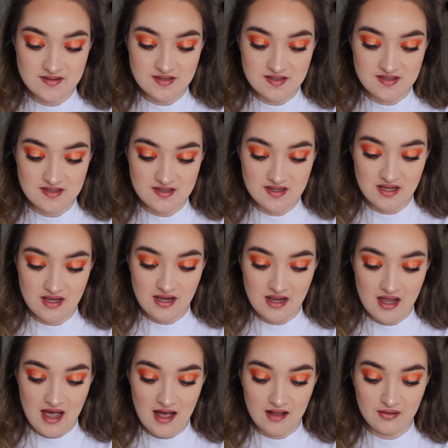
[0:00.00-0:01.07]
just
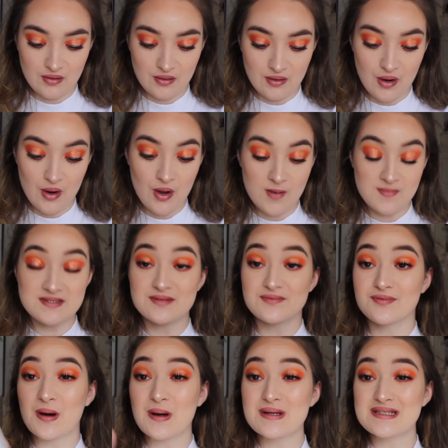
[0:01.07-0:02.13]
the Aloe Herbs and
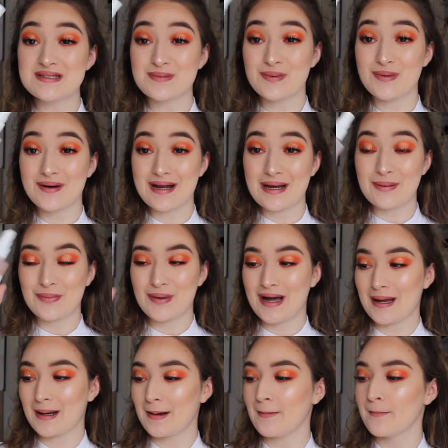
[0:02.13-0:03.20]
Rose Water
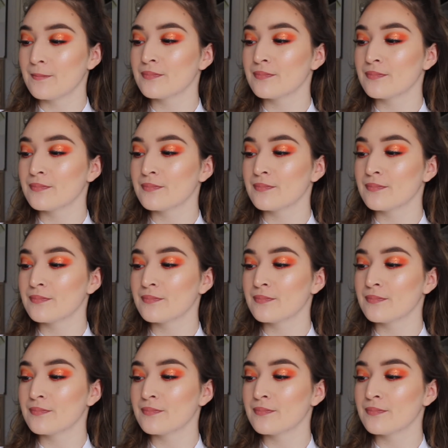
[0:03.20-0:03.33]
one.